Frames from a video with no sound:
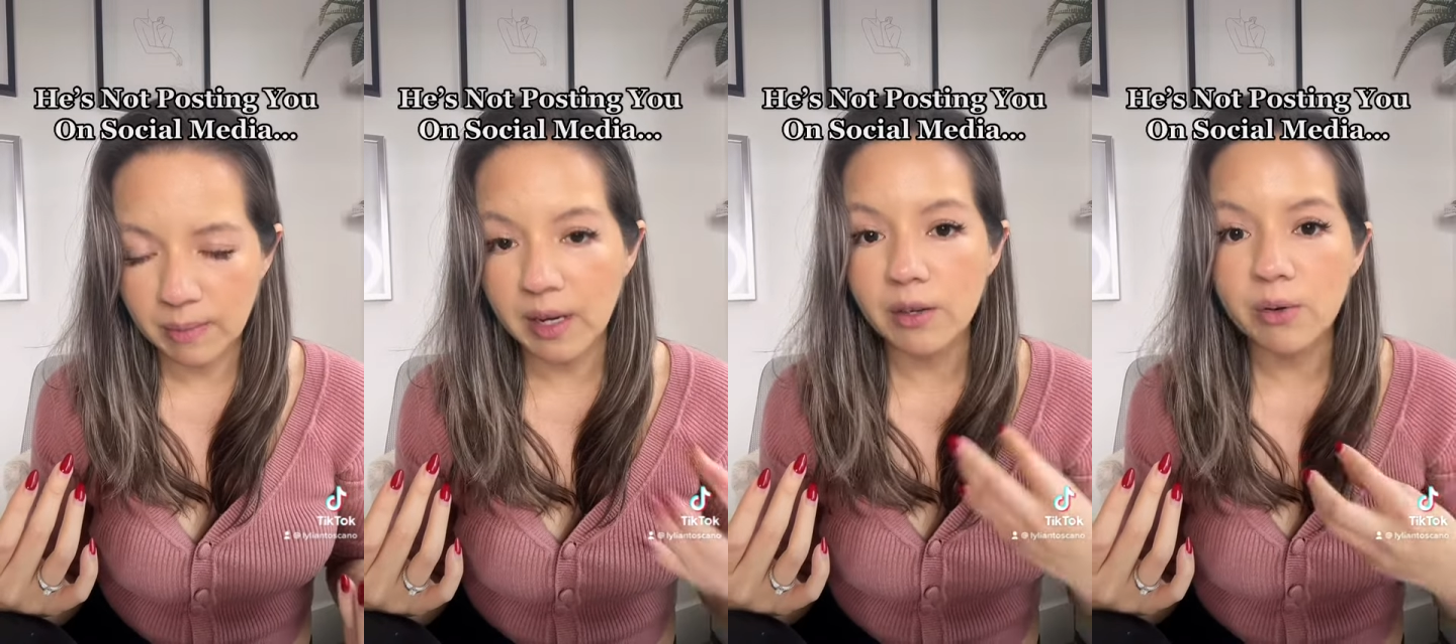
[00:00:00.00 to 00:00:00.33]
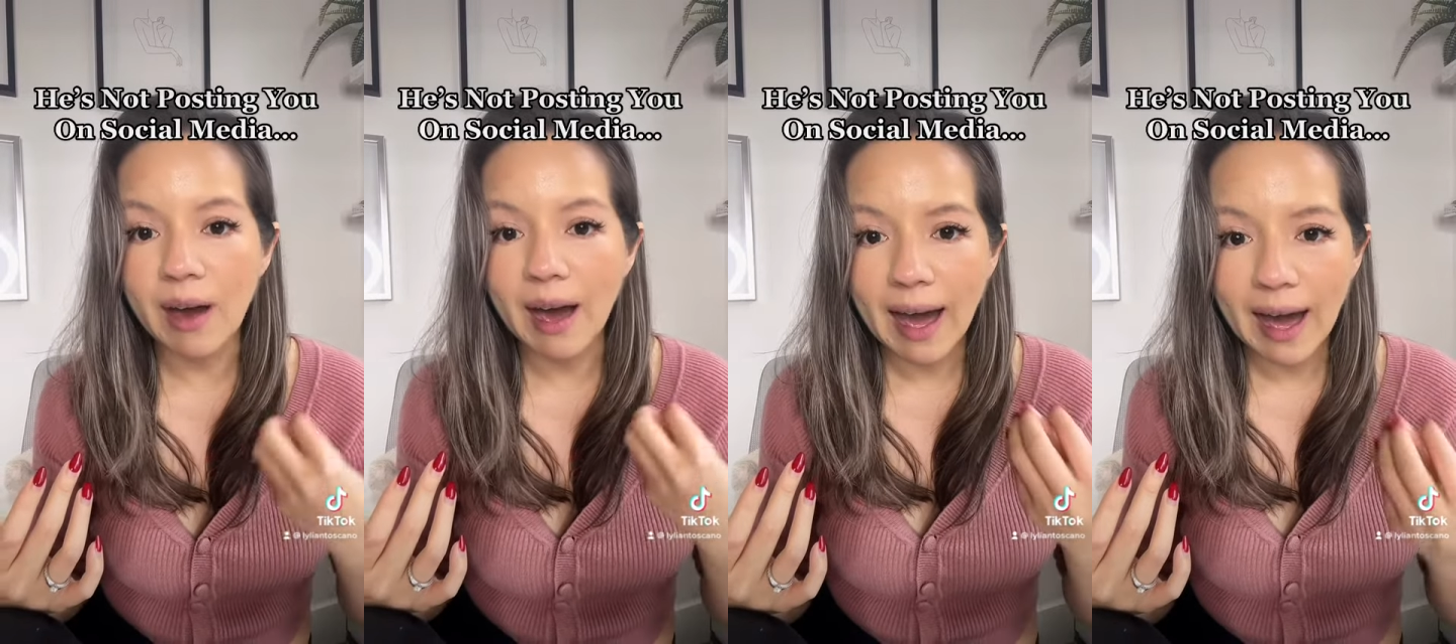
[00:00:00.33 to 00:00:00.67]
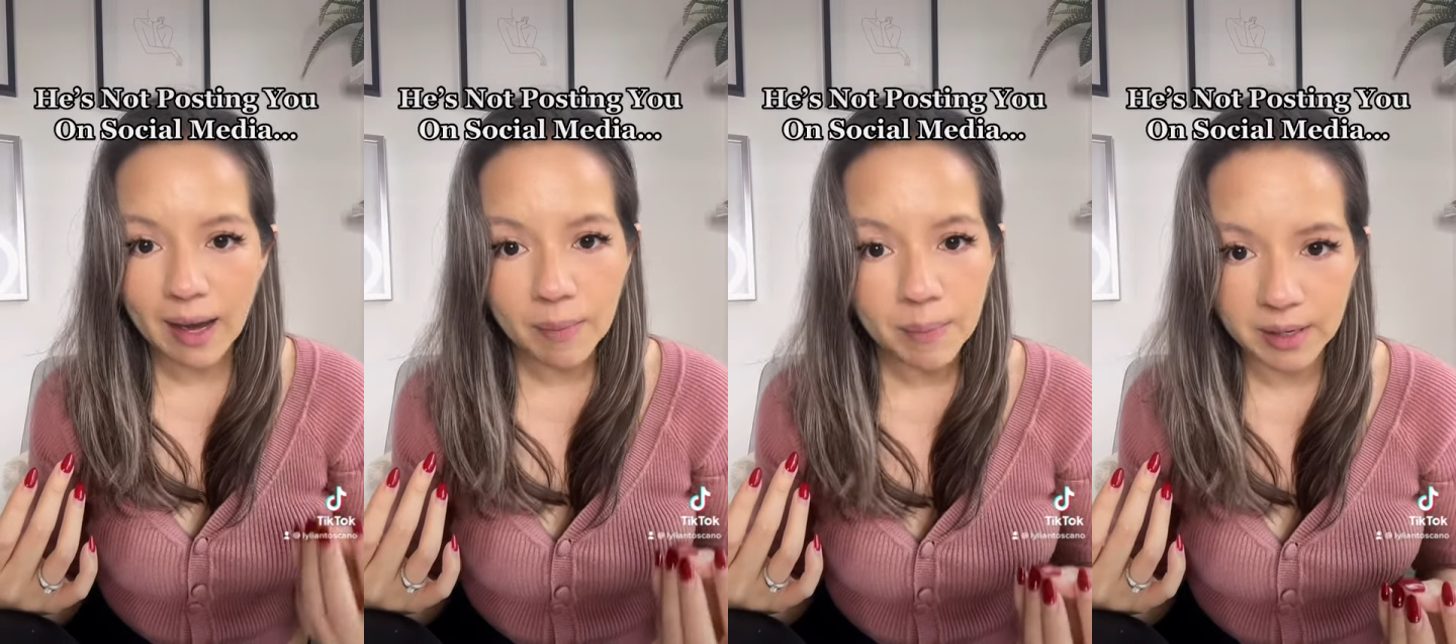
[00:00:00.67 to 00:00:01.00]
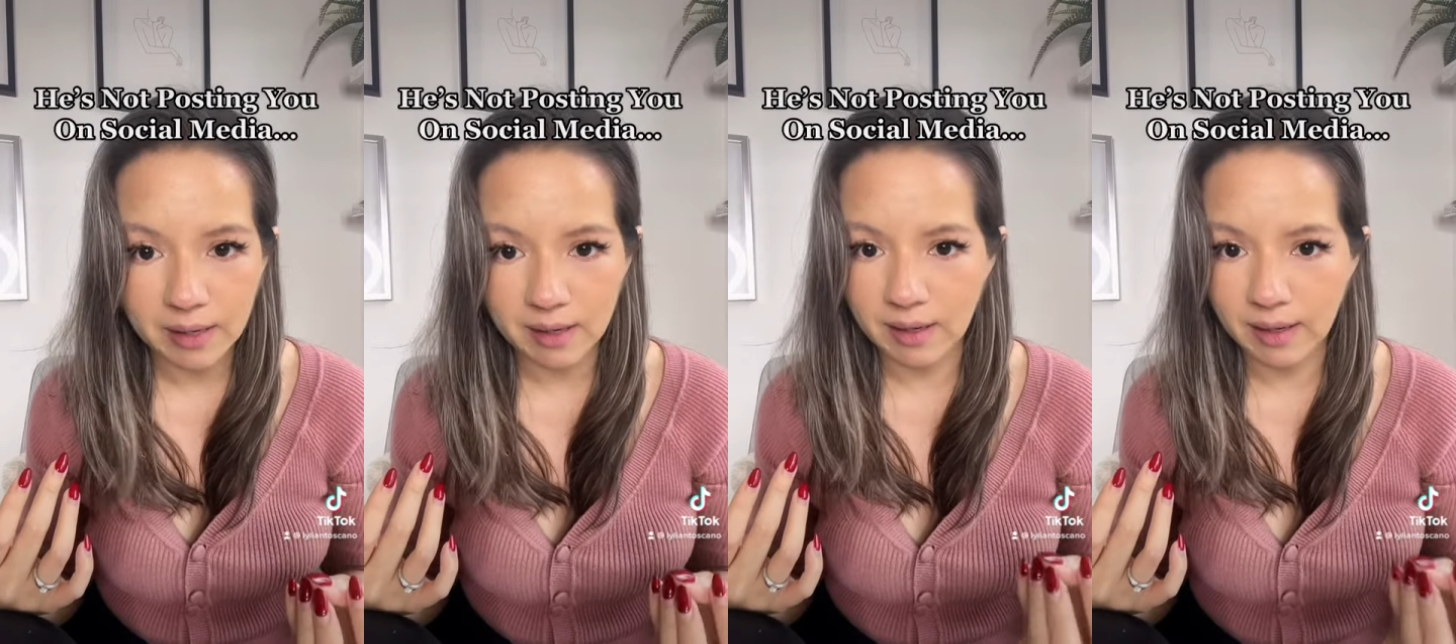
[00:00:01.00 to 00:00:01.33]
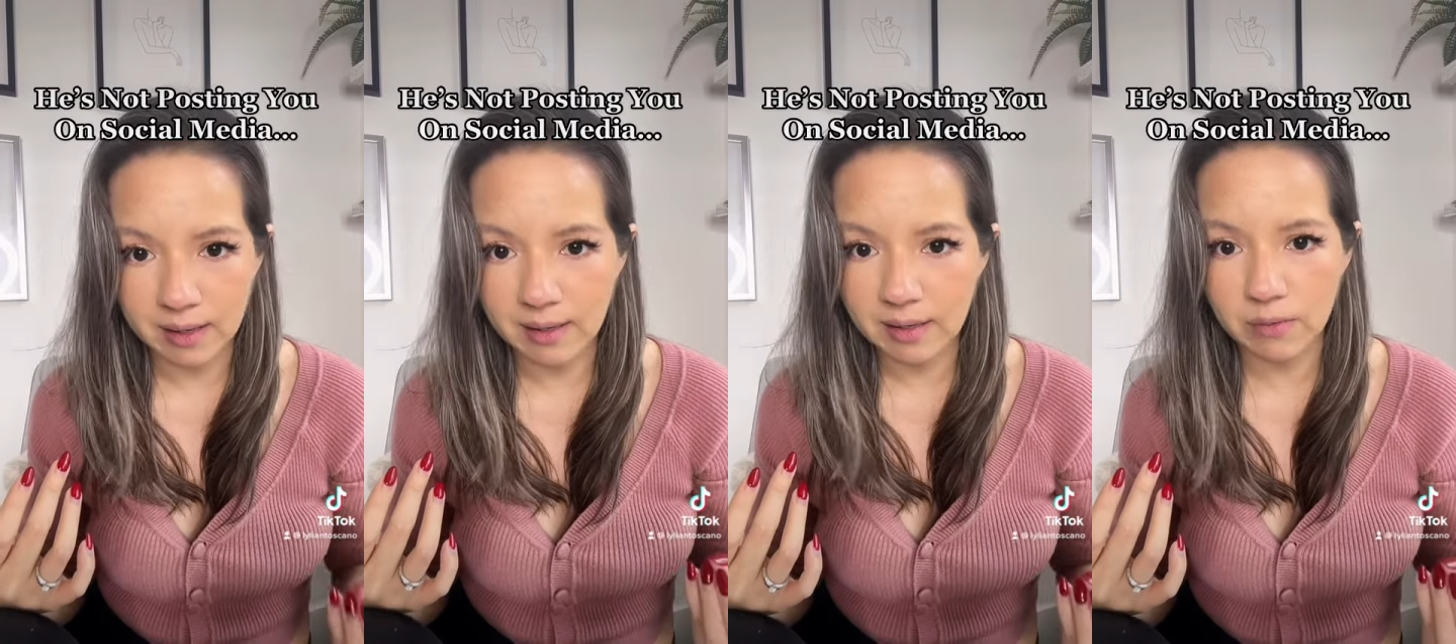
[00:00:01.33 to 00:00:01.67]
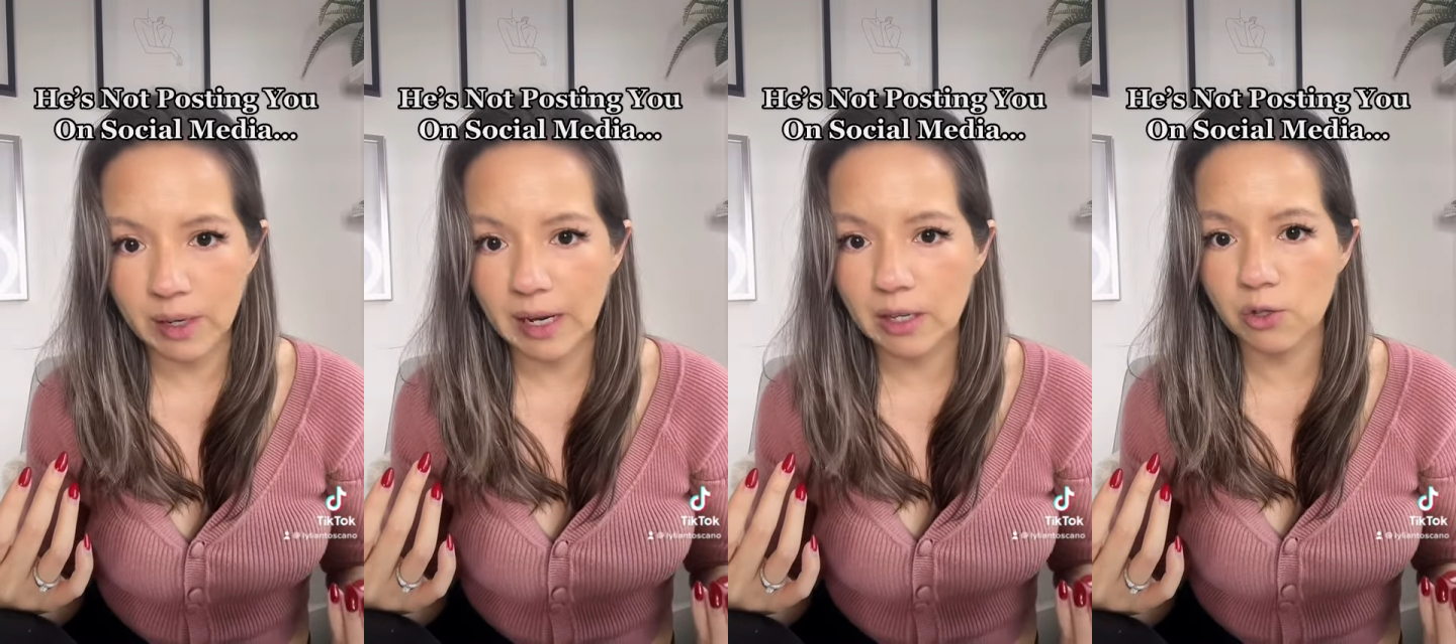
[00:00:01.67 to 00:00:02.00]
Are you happy in this
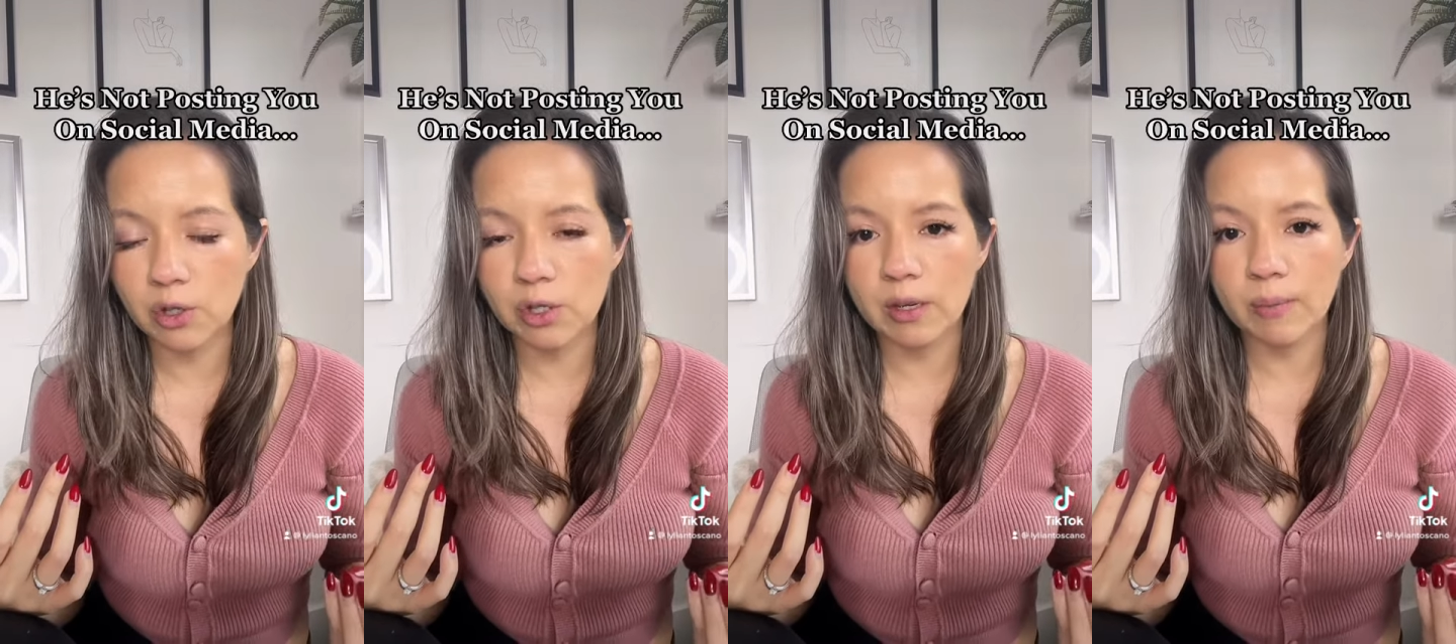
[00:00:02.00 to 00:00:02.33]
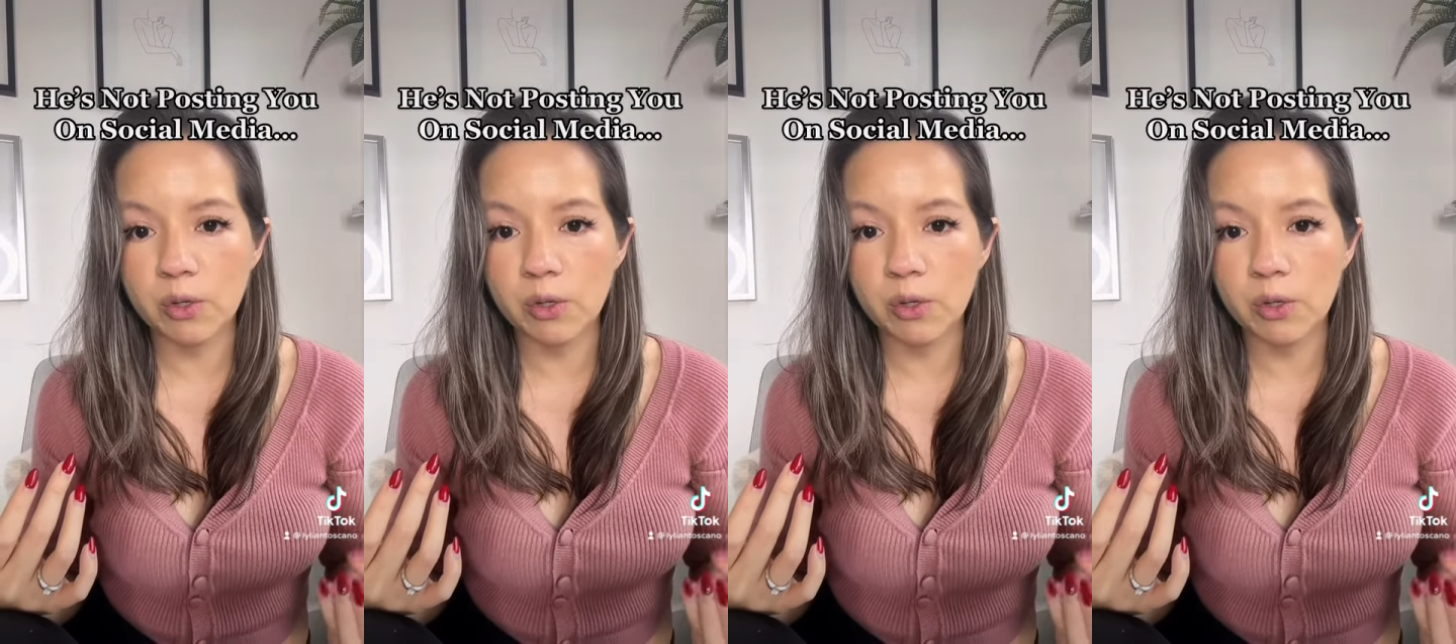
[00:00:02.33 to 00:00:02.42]
relationship?